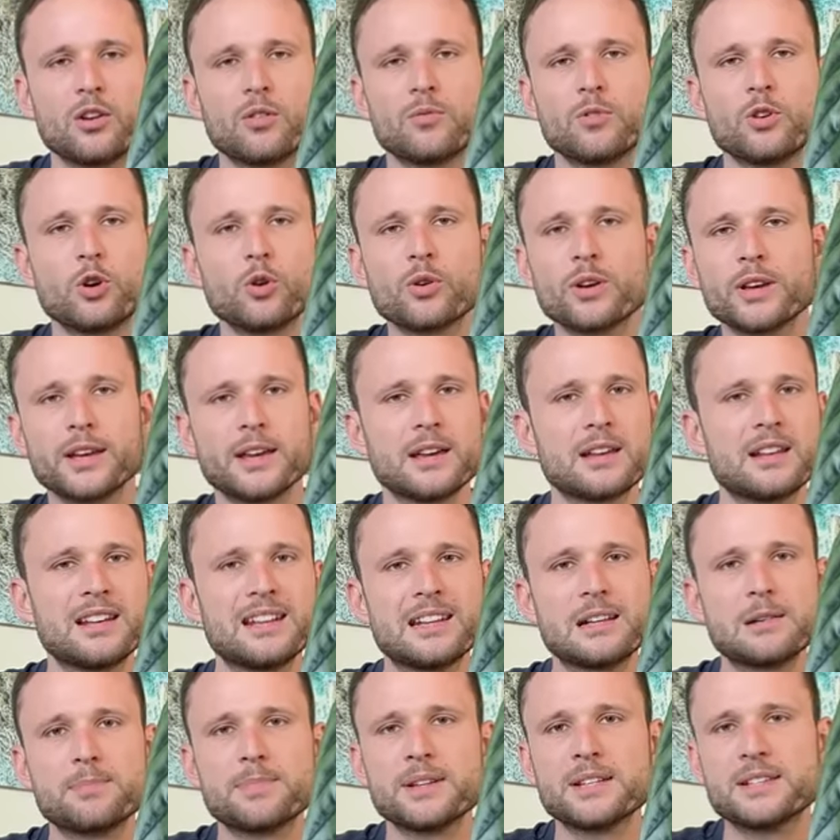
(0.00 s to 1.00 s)
looking a
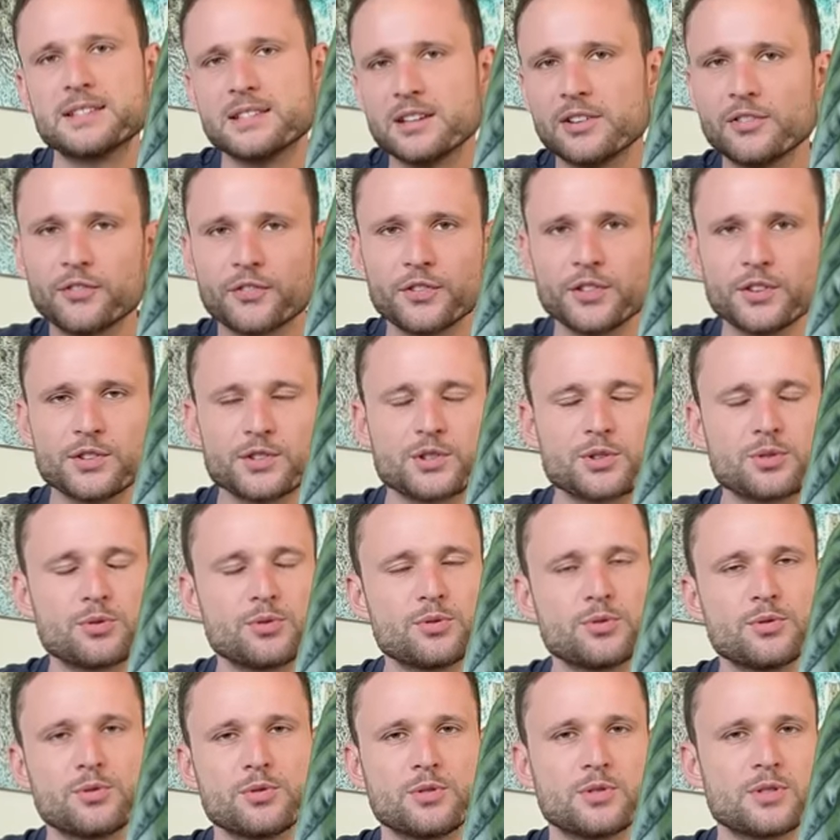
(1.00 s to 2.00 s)
little bit different
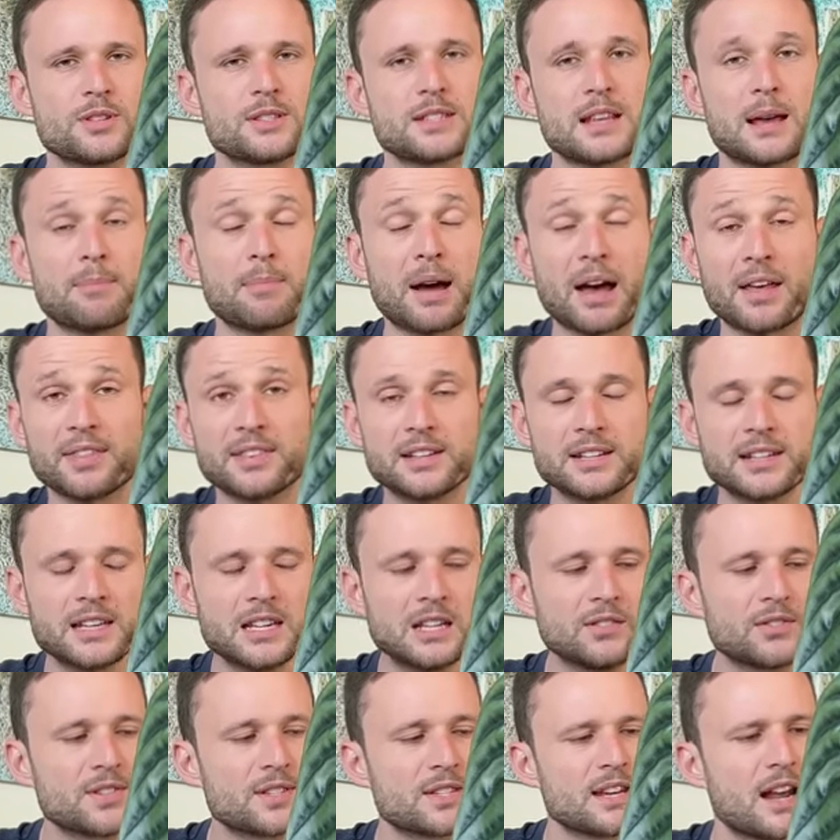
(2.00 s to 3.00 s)
to some other
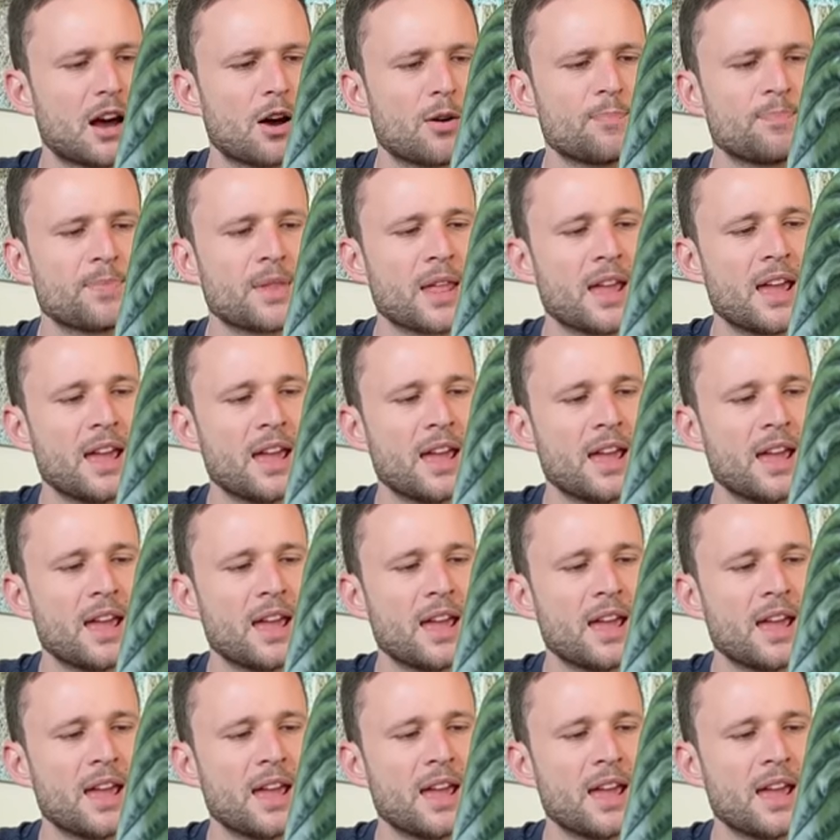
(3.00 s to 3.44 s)
leaves. Now,